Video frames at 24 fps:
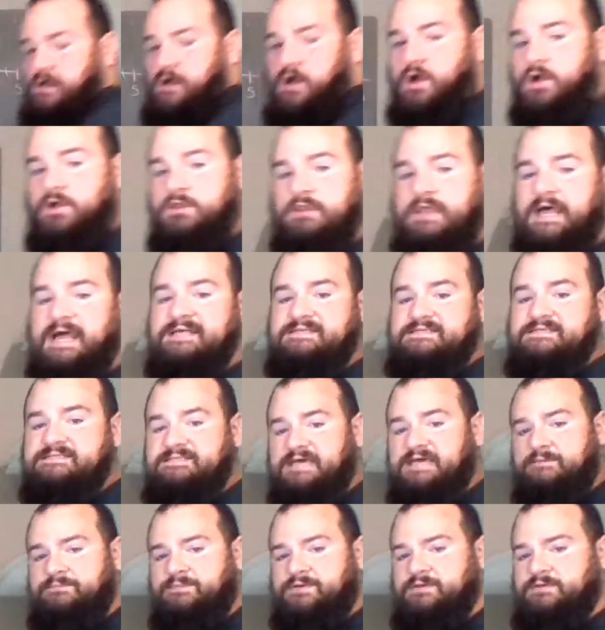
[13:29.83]
Our last
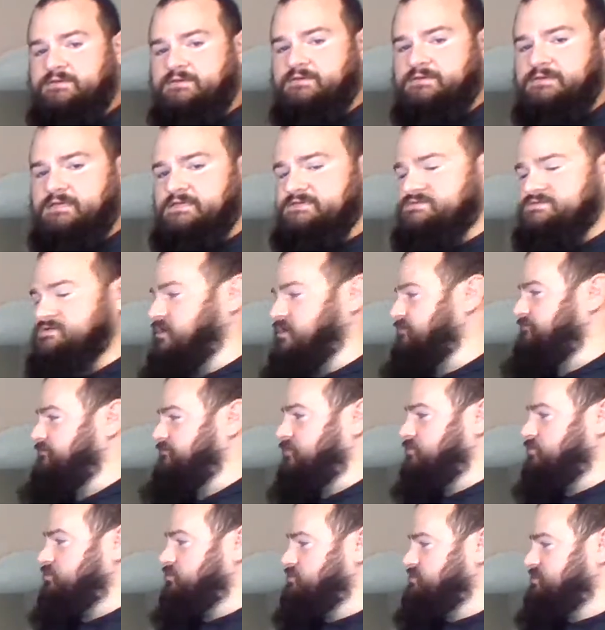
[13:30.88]
step is our
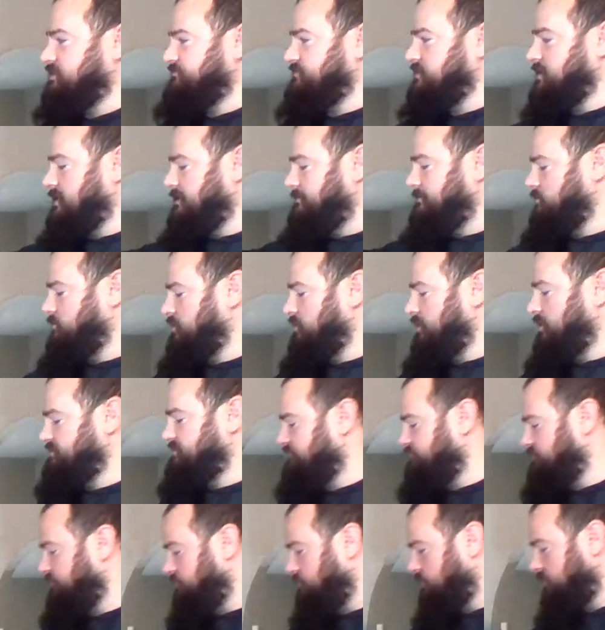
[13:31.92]
vertical shift up 1. So
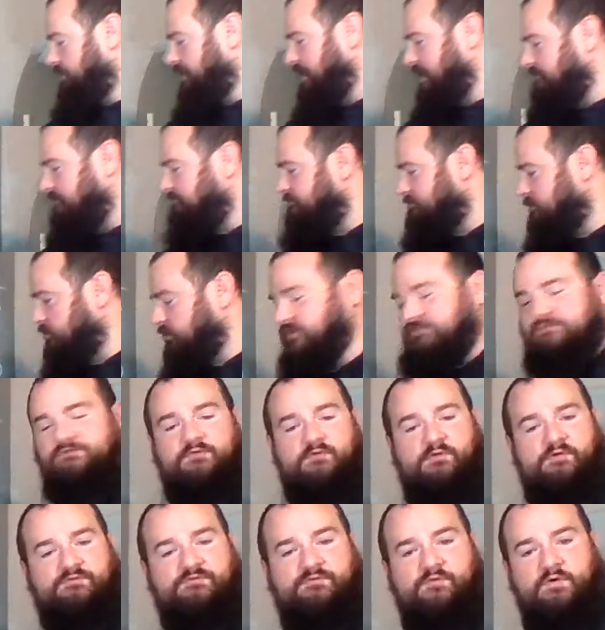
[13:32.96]
if we were at point
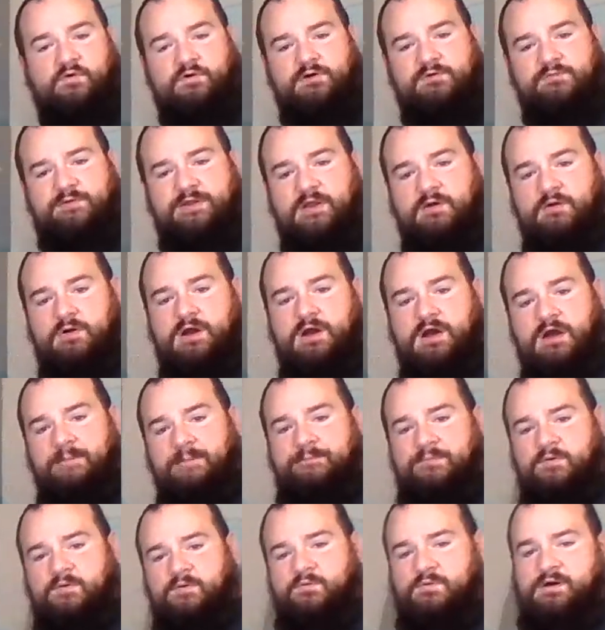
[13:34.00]
4, 4, we go
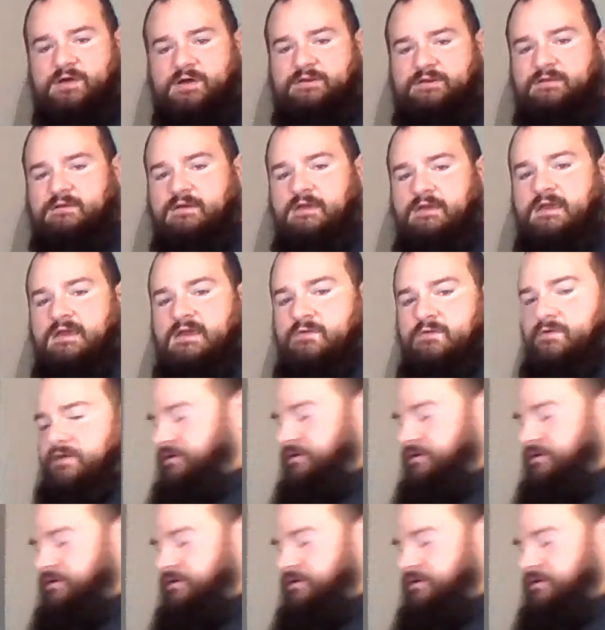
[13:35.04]
up 1. We are